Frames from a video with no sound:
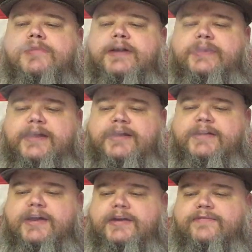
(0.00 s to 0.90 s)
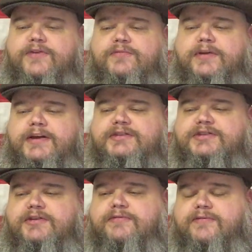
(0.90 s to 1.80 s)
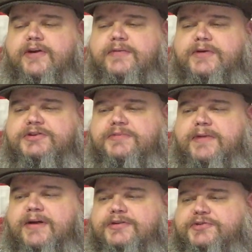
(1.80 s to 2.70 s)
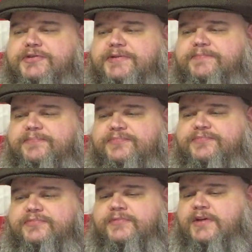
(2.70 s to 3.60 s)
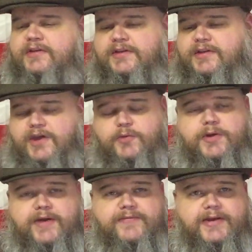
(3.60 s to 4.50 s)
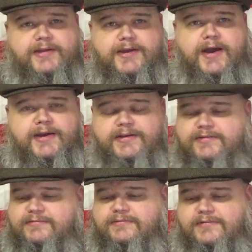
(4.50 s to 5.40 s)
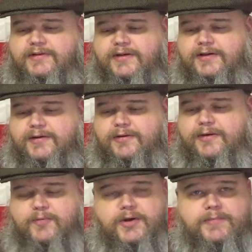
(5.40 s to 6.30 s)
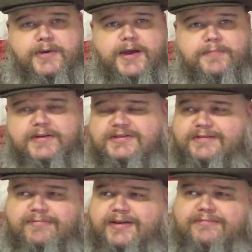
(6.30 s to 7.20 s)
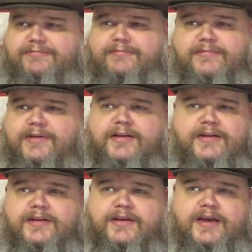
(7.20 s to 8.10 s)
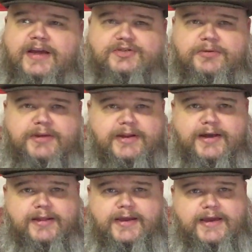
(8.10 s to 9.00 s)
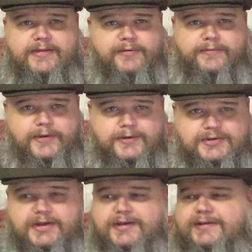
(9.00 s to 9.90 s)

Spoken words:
In the end, I had a few blends that were very much compared to it. And when I finally got it, early morning pipe, I was like, well, it's really not like either of those.